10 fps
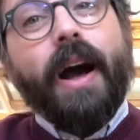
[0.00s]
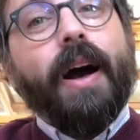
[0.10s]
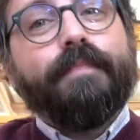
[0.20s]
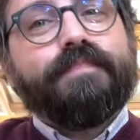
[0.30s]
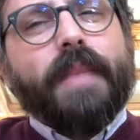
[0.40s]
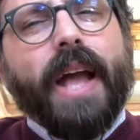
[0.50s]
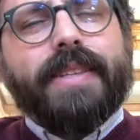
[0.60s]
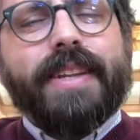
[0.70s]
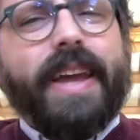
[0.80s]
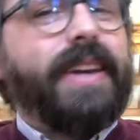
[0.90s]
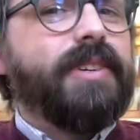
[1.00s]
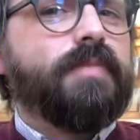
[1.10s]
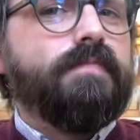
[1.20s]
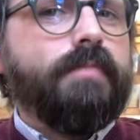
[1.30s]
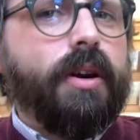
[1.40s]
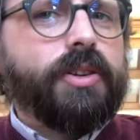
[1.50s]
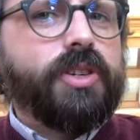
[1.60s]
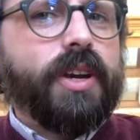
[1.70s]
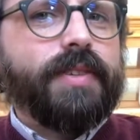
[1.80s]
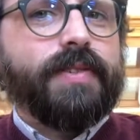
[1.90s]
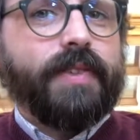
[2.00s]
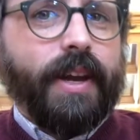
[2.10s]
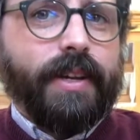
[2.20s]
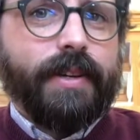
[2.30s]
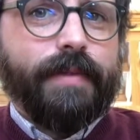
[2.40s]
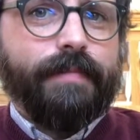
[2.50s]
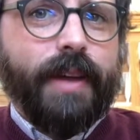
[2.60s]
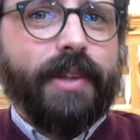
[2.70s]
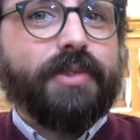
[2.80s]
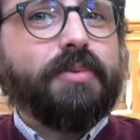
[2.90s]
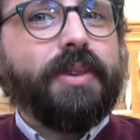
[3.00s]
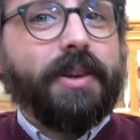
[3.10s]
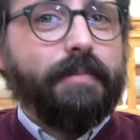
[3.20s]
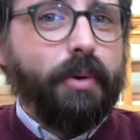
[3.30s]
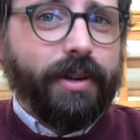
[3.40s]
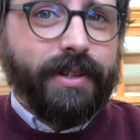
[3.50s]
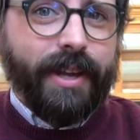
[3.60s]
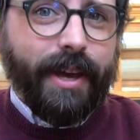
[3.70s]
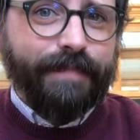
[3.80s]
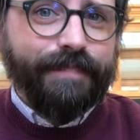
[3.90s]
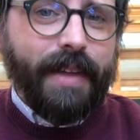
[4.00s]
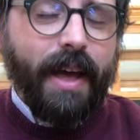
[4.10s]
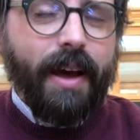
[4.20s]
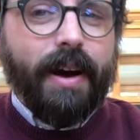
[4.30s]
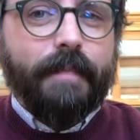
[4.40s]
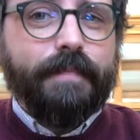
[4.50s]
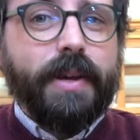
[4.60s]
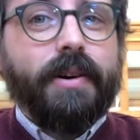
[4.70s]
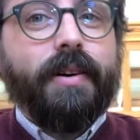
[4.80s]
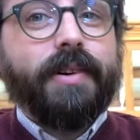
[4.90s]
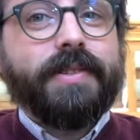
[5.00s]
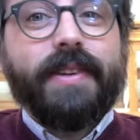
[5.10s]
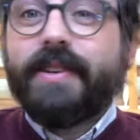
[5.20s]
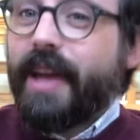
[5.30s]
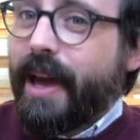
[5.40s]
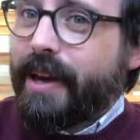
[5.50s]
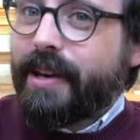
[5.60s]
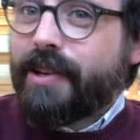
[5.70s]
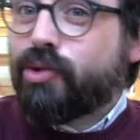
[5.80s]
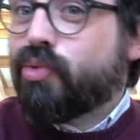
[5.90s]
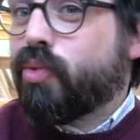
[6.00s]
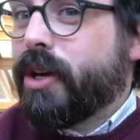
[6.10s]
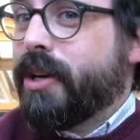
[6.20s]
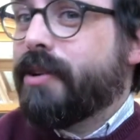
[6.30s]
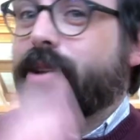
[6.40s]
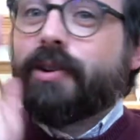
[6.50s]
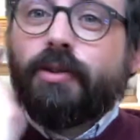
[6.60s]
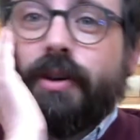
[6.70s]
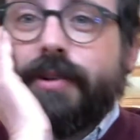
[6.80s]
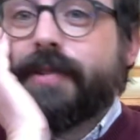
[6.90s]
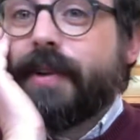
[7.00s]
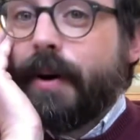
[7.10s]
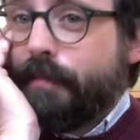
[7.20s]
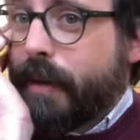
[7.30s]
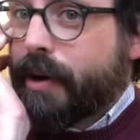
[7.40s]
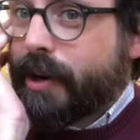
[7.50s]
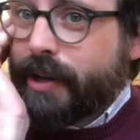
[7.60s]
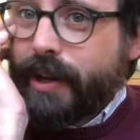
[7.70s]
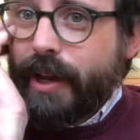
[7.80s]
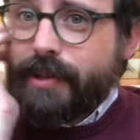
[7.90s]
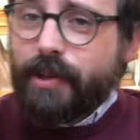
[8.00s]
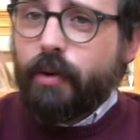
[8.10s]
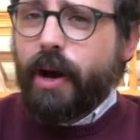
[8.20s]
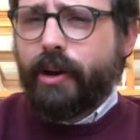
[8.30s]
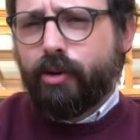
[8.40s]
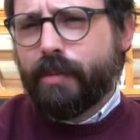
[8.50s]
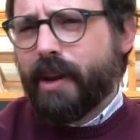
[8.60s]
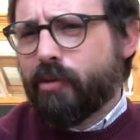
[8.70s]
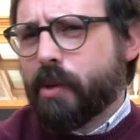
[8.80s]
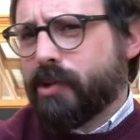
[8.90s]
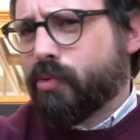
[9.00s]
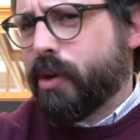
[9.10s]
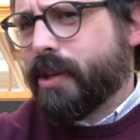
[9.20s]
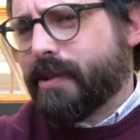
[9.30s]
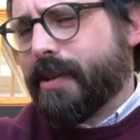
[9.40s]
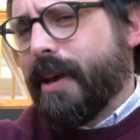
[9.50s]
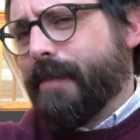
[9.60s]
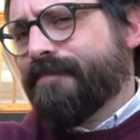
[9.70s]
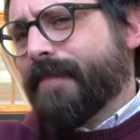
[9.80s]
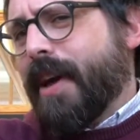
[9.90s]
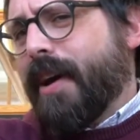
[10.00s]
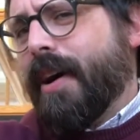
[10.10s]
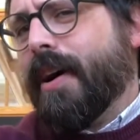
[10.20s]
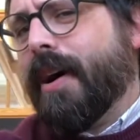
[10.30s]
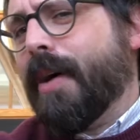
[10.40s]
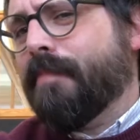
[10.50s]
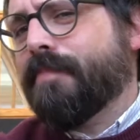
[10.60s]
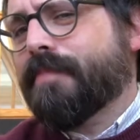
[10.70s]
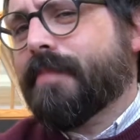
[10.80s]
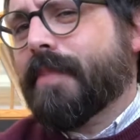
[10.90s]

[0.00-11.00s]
Um, today is March 2nd, and it's a really important day um, because today is Read Across America Day. So I hope that everybody's reading today. Um,